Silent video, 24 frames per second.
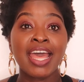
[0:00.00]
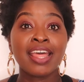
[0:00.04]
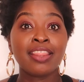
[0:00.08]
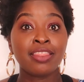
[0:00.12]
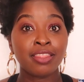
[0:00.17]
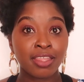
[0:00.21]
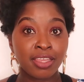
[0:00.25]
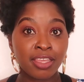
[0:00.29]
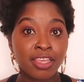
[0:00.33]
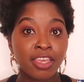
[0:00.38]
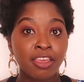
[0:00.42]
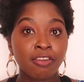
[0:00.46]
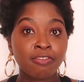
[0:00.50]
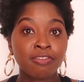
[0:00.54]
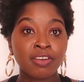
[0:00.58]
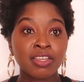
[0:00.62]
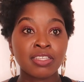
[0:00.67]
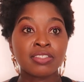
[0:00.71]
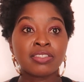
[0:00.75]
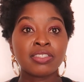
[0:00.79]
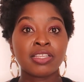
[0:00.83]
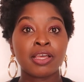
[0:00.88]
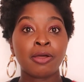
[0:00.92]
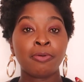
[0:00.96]
and they gave
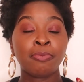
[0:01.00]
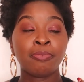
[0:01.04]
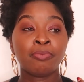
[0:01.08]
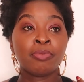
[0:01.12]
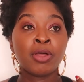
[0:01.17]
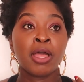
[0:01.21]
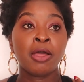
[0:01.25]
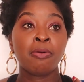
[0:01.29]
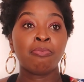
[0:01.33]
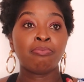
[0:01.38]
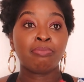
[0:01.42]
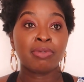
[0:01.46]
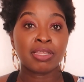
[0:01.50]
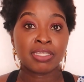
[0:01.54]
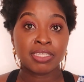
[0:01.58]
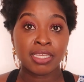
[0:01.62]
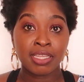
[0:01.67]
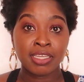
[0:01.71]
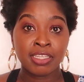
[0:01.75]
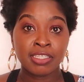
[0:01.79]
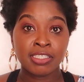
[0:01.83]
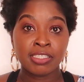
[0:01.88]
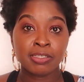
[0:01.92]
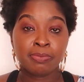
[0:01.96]
us some
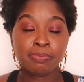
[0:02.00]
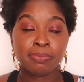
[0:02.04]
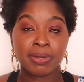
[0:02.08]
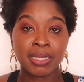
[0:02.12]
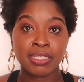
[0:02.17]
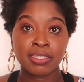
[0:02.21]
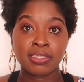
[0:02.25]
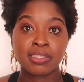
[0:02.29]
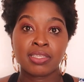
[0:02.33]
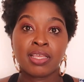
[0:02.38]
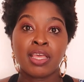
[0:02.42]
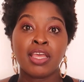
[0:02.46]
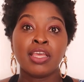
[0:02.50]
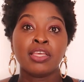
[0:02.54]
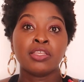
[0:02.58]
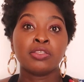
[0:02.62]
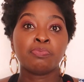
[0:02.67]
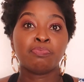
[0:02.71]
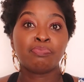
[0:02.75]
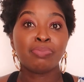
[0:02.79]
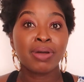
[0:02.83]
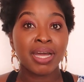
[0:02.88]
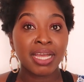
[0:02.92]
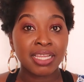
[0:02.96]
maternity pads.
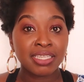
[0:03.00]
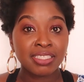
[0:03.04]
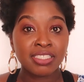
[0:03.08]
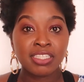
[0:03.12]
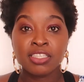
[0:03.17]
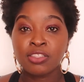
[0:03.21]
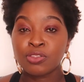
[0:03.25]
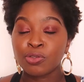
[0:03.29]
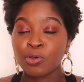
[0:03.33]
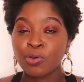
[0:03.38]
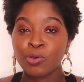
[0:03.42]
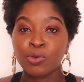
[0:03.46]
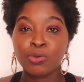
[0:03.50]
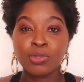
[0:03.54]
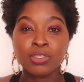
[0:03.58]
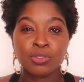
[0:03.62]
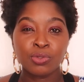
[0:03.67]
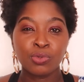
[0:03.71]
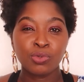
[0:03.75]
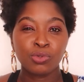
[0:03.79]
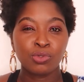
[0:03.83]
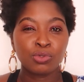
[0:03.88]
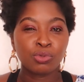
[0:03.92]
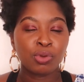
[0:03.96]
But it's always
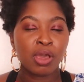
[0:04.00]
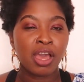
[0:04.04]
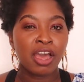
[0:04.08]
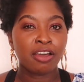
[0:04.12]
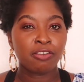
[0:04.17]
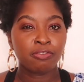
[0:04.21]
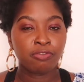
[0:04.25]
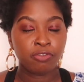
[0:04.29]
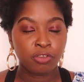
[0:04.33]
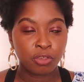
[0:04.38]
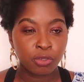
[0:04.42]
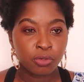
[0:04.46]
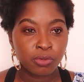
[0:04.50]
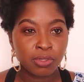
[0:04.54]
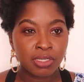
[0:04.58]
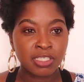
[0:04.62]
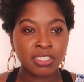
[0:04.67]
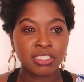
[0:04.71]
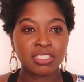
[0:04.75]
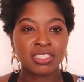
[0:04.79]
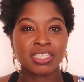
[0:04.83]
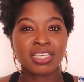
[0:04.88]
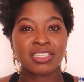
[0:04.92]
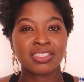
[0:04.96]
good to have
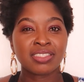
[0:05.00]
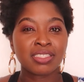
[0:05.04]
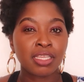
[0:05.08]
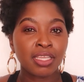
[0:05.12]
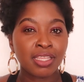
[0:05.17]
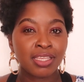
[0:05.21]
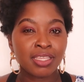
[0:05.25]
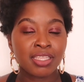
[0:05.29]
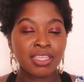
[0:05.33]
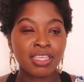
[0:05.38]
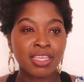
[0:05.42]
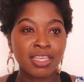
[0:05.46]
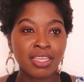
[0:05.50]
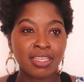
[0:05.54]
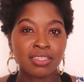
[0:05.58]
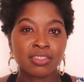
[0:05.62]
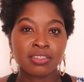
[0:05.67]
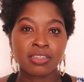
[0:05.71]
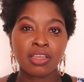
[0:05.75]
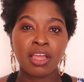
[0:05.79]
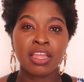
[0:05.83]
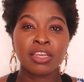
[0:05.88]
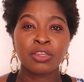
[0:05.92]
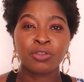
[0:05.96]
viewers just in case.
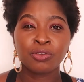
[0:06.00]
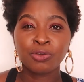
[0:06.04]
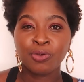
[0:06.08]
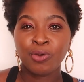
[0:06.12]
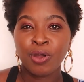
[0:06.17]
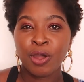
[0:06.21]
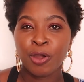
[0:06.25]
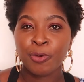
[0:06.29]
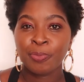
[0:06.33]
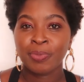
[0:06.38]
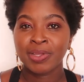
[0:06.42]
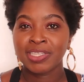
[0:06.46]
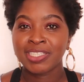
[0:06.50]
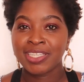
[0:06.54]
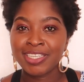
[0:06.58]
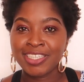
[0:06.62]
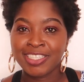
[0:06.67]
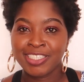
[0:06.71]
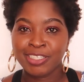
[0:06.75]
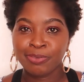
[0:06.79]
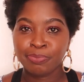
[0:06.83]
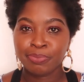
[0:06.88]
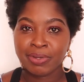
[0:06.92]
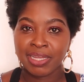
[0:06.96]
And you know how
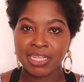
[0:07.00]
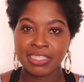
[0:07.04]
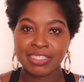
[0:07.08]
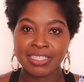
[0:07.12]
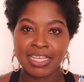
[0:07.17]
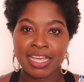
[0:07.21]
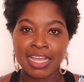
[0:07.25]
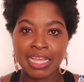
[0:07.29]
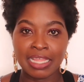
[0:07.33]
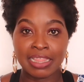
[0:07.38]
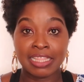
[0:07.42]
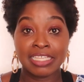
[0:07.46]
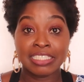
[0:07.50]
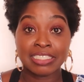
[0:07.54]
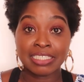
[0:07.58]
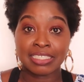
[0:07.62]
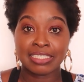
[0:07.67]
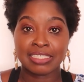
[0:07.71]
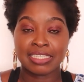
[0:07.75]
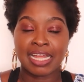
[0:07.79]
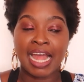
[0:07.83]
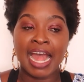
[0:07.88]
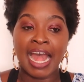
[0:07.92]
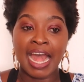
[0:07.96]
maternity pads are, they
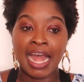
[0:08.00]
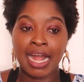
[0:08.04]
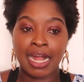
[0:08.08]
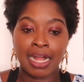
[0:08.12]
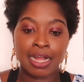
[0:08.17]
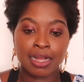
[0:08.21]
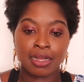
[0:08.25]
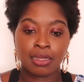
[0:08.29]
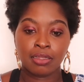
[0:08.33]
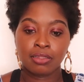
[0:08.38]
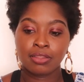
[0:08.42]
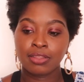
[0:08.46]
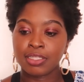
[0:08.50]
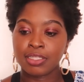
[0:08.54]
just hang